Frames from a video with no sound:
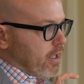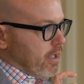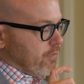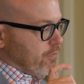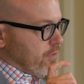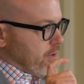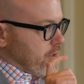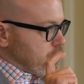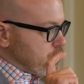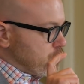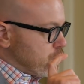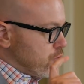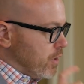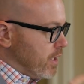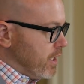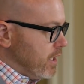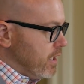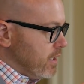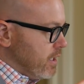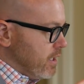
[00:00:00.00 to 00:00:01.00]
If
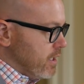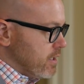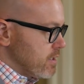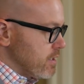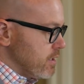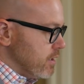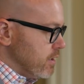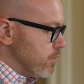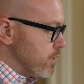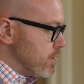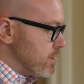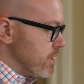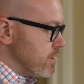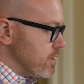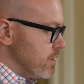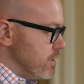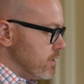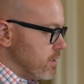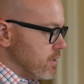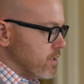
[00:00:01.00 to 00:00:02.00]
treating the insulin
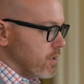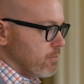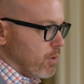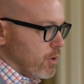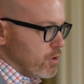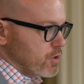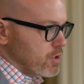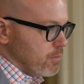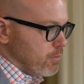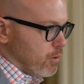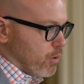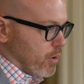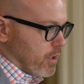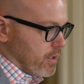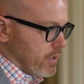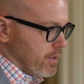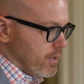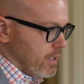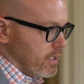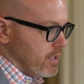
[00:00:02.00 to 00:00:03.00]
resistance is the most
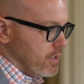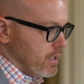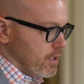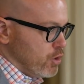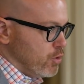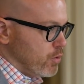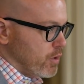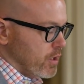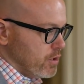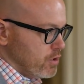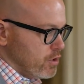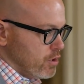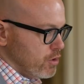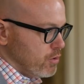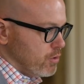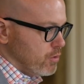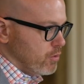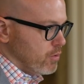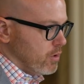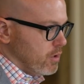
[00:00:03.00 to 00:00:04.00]
important thing that you can
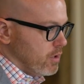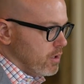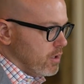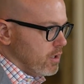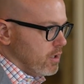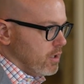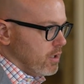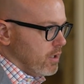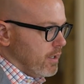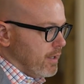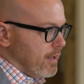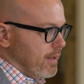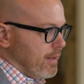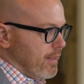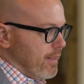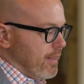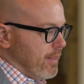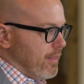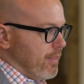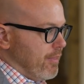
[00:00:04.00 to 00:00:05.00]
do,
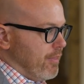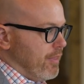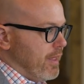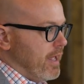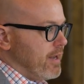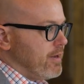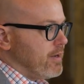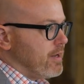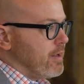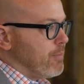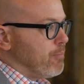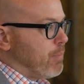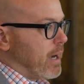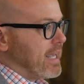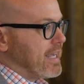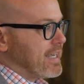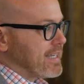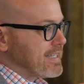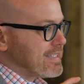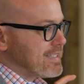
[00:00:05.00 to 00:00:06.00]
then
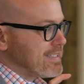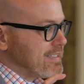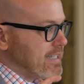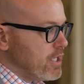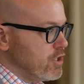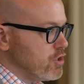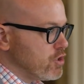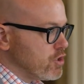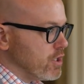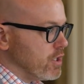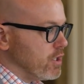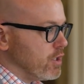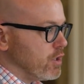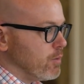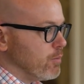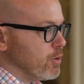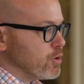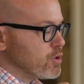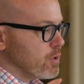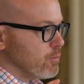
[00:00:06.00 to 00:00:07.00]
by extension,
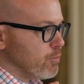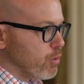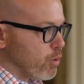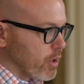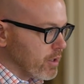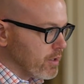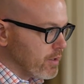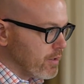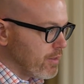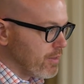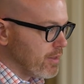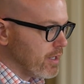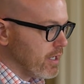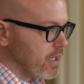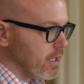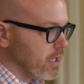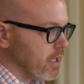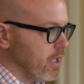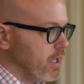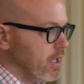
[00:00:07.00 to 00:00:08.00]
the most important
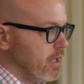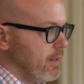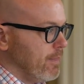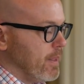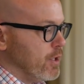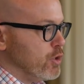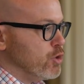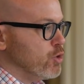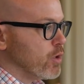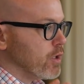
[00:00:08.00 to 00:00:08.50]
thing that